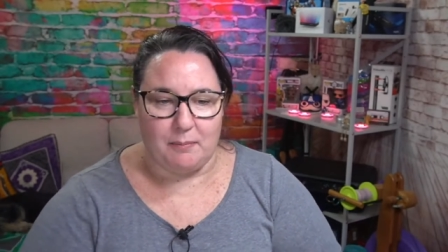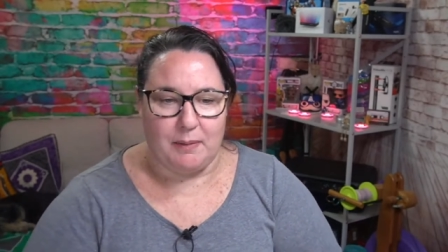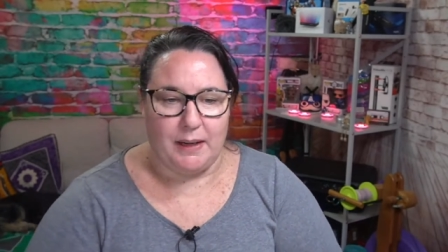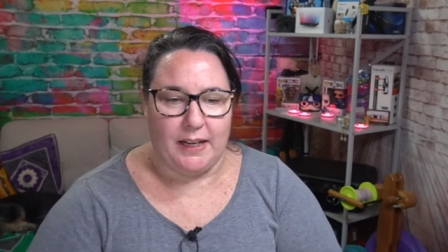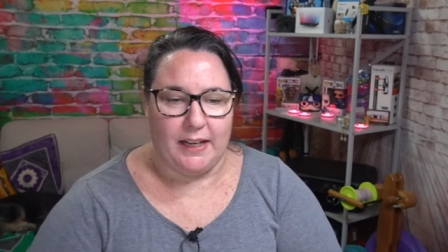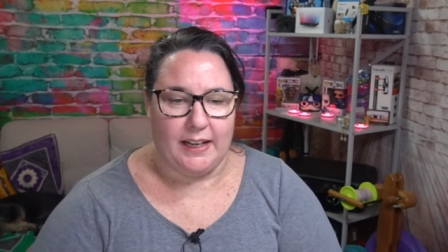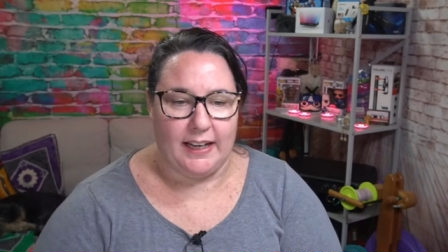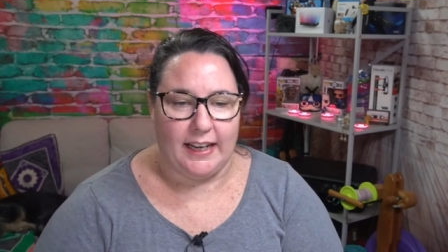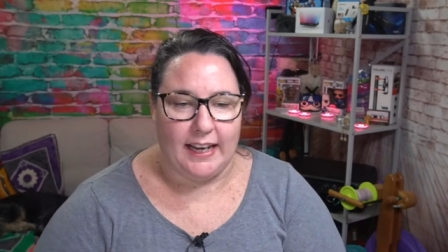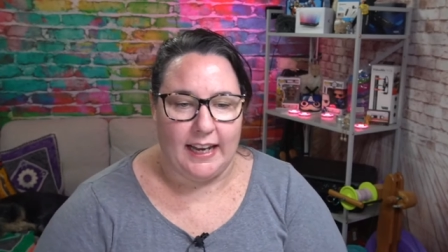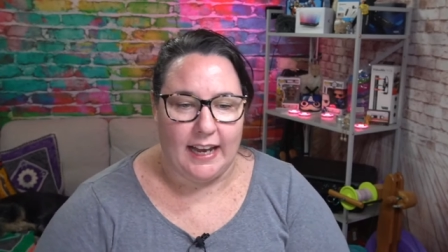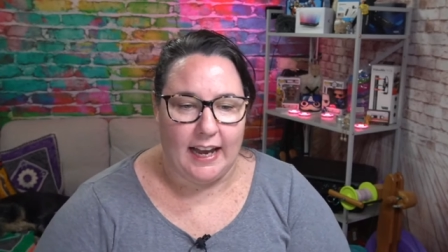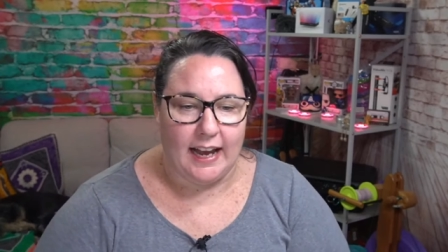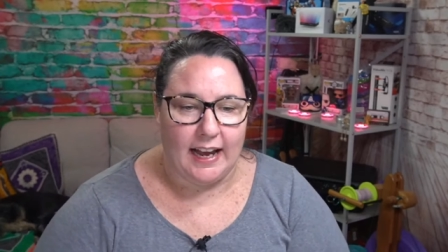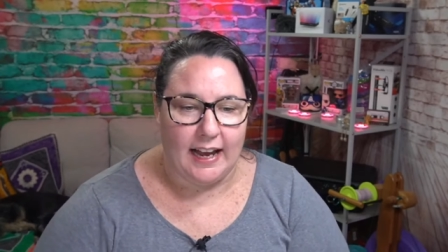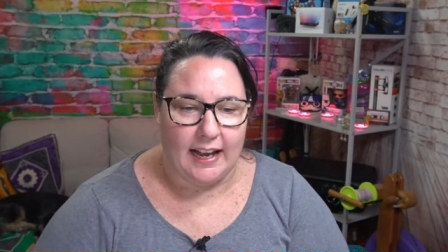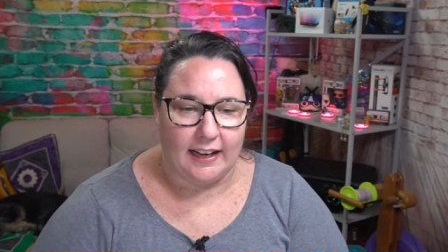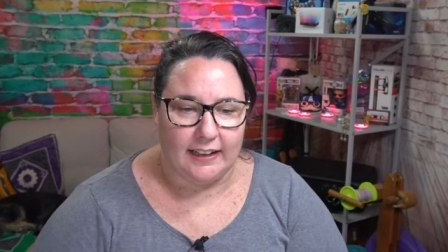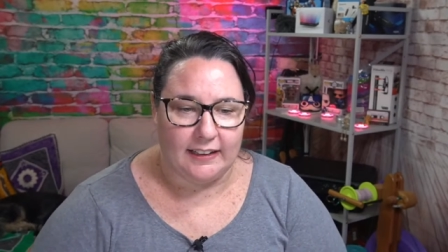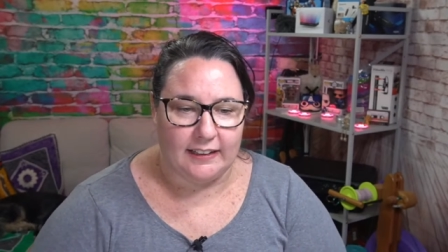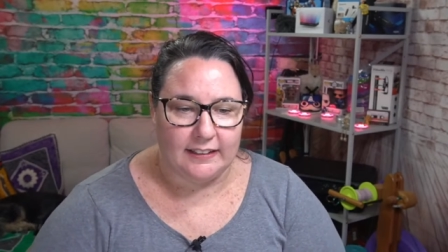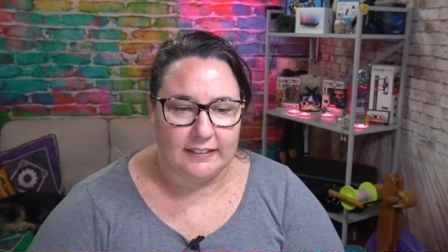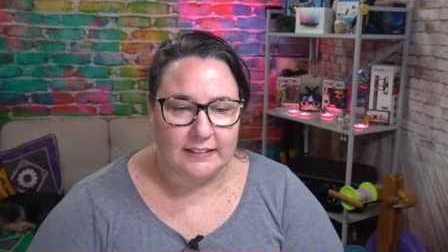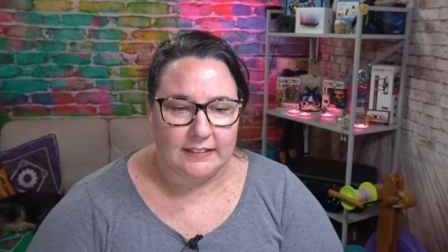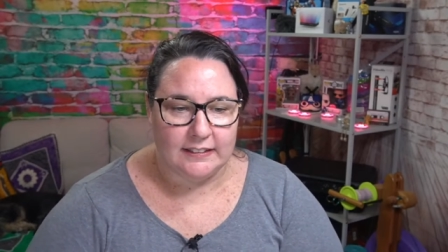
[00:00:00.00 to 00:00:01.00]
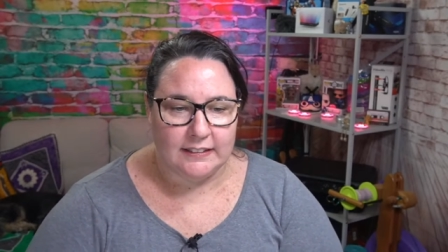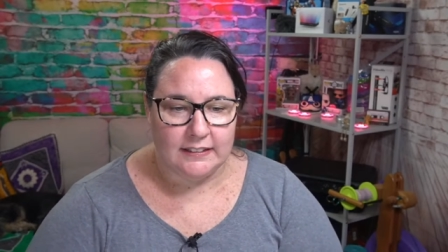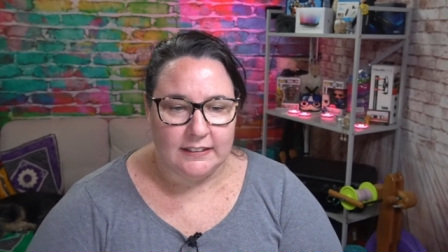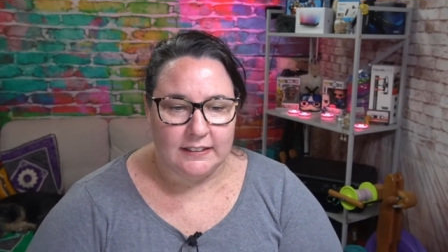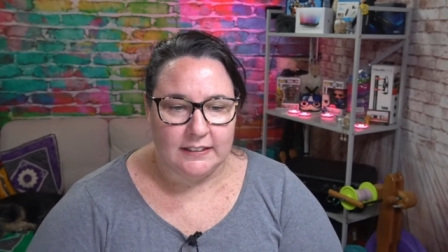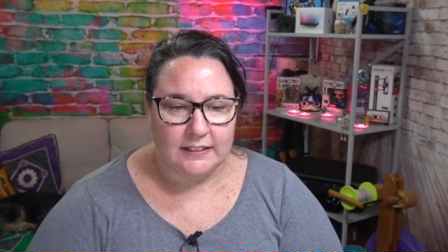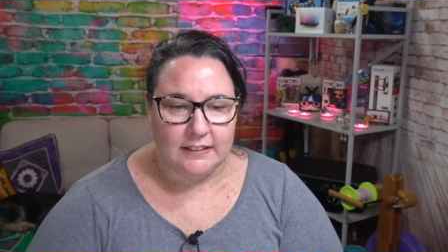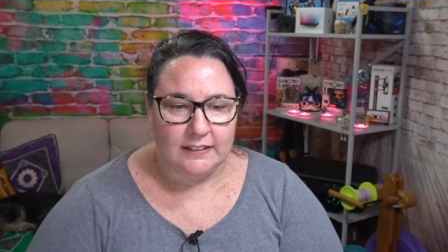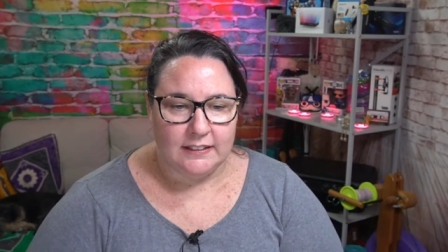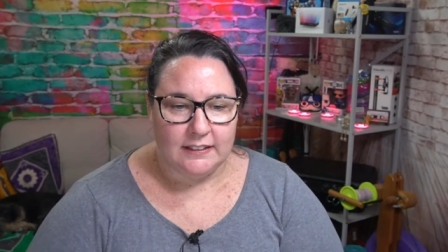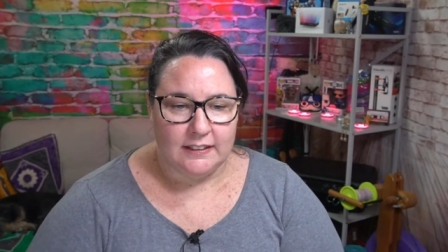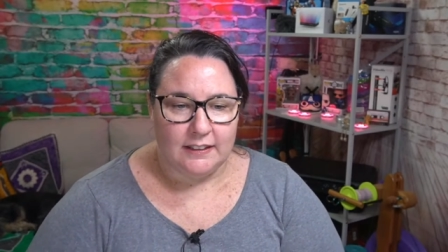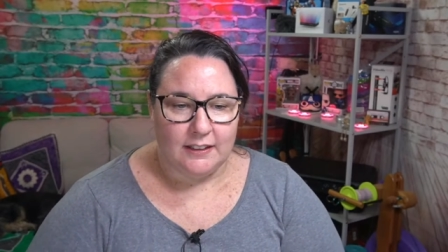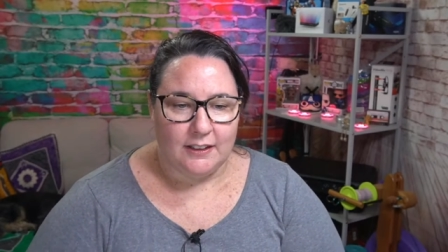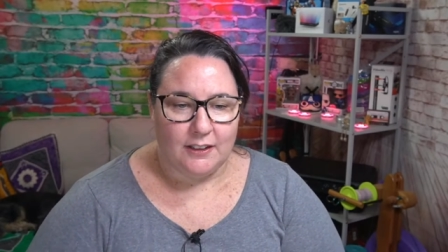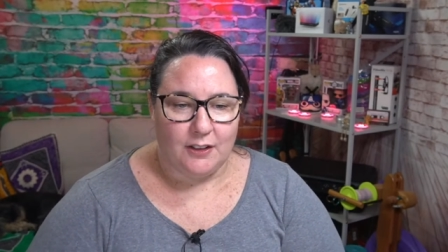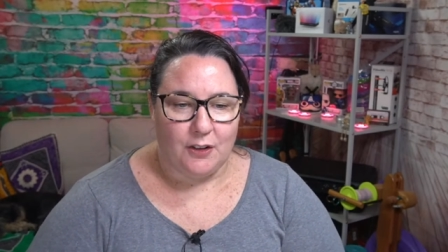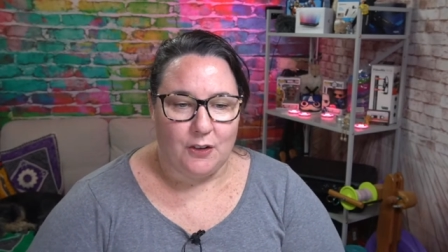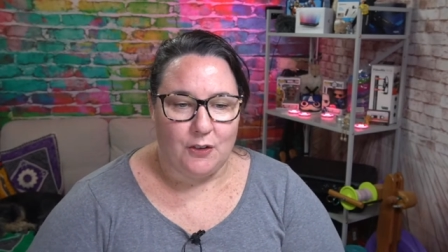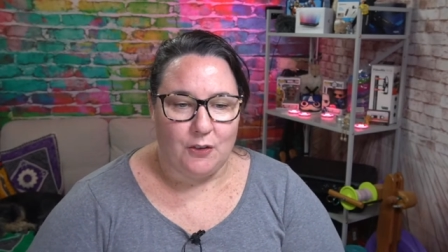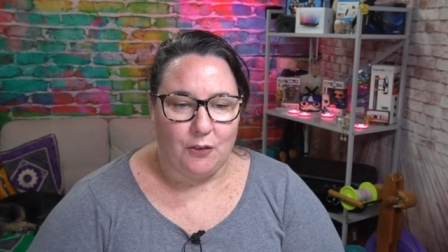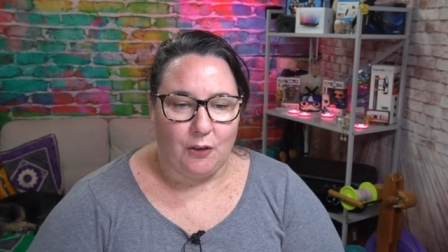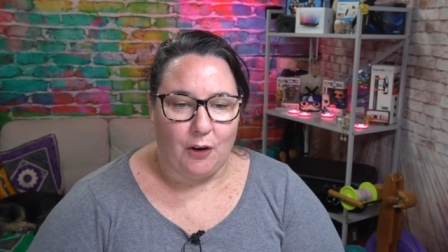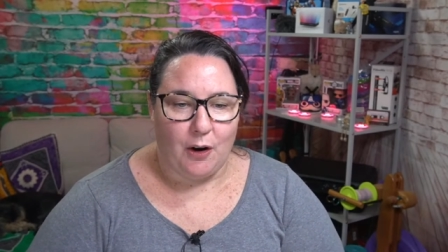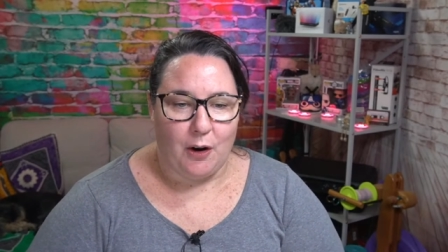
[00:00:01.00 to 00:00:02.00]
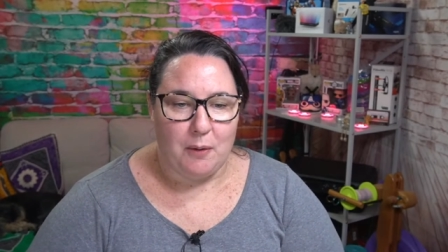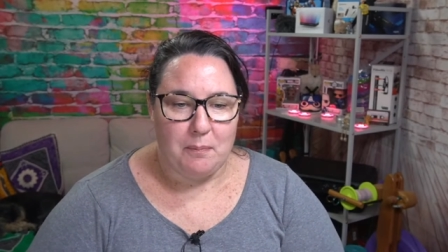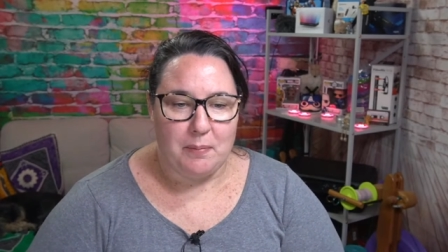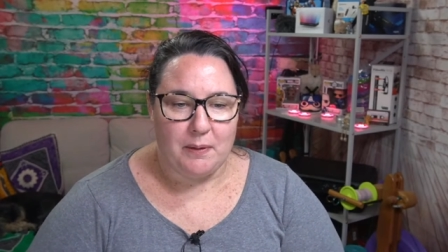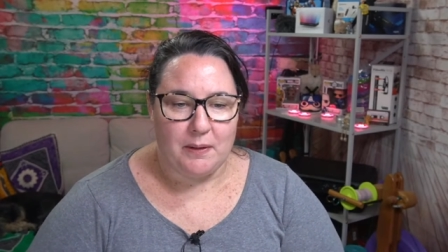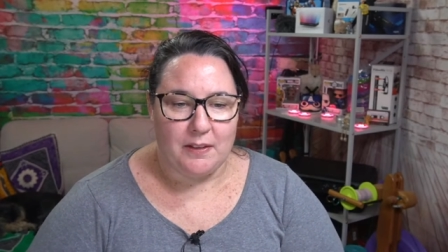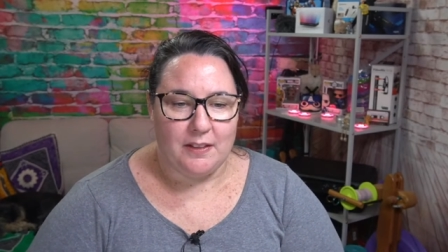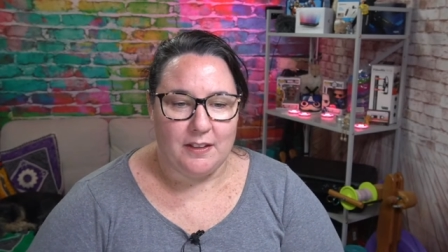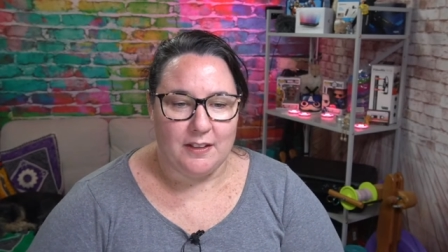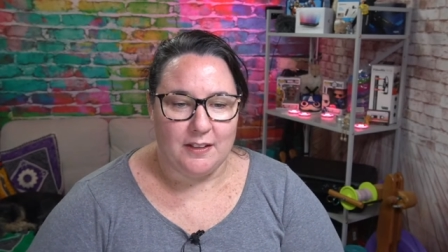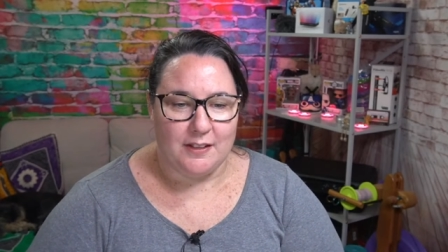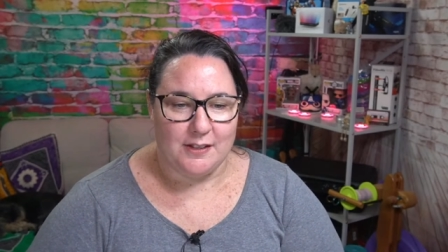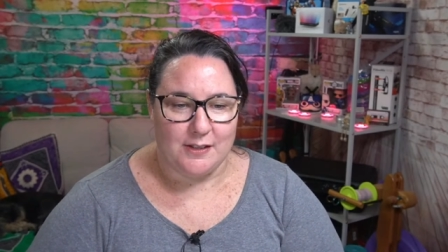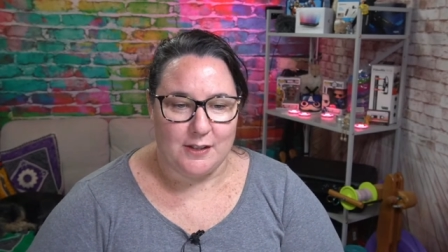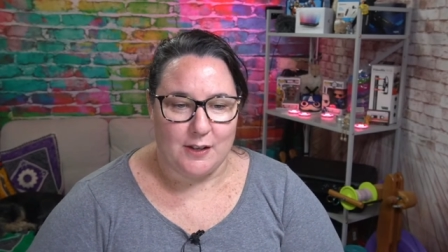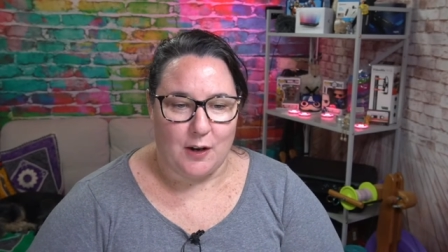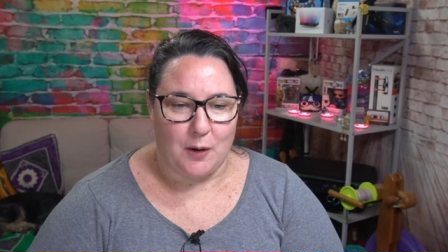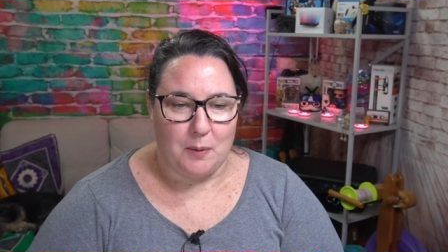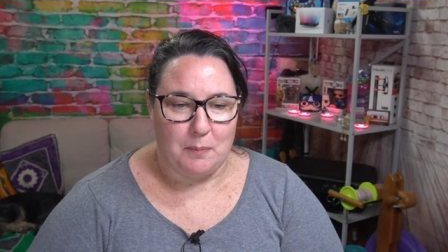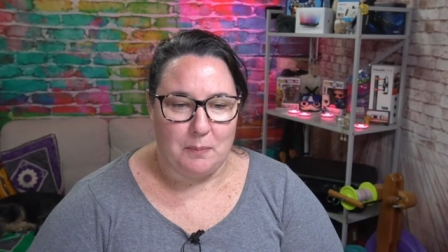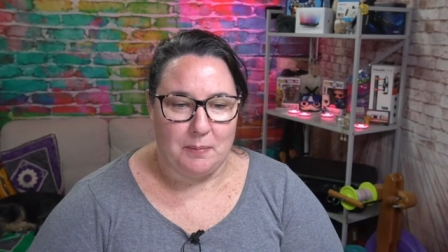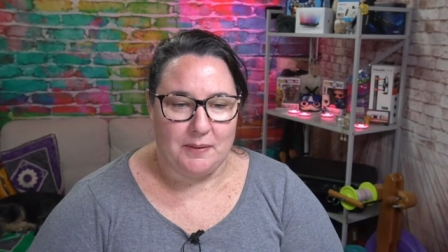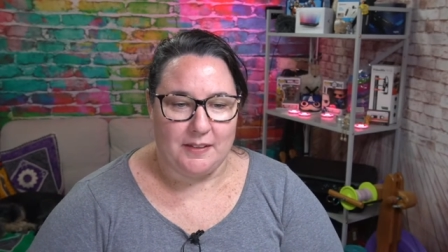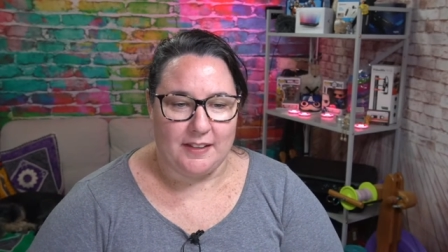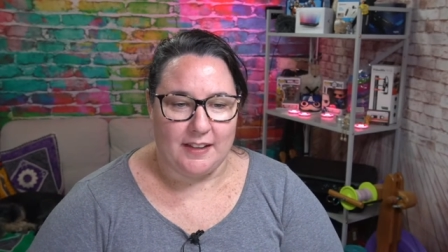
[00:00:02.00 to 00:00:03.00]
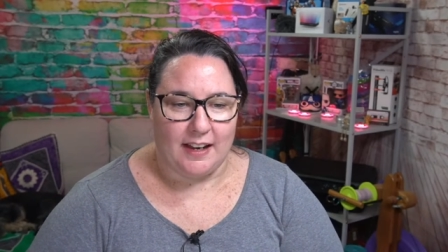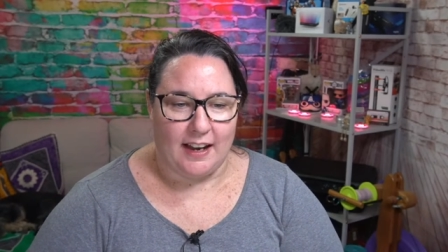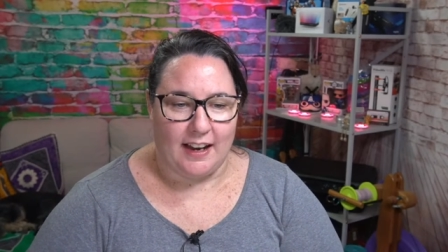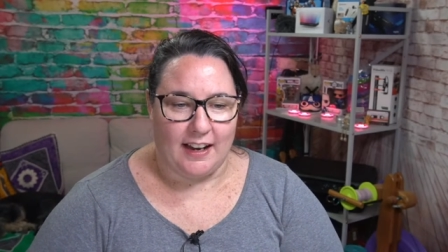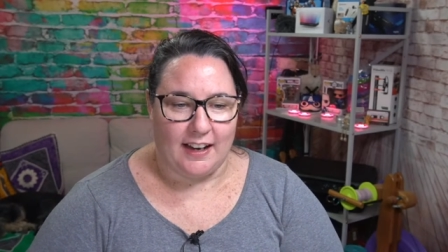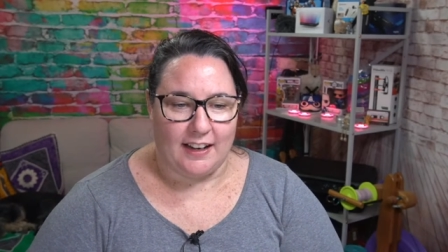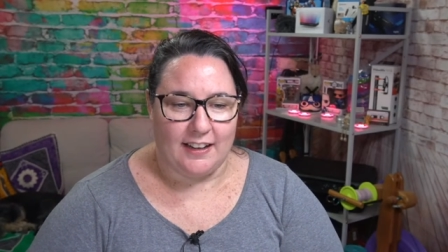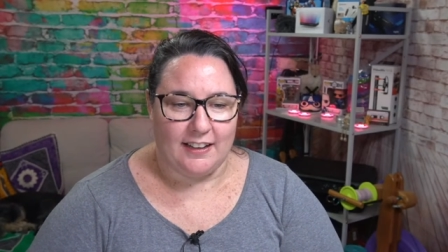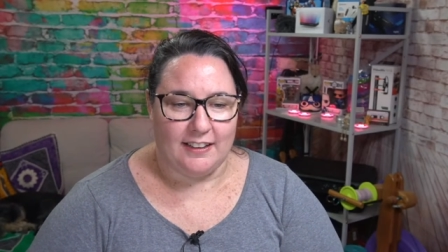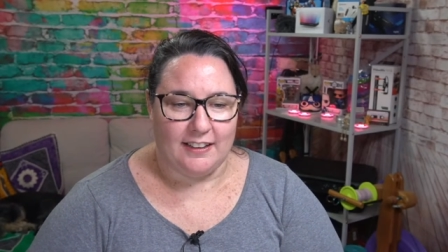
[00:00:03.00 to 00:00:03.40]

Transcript: being a cat. Grope the soap sack.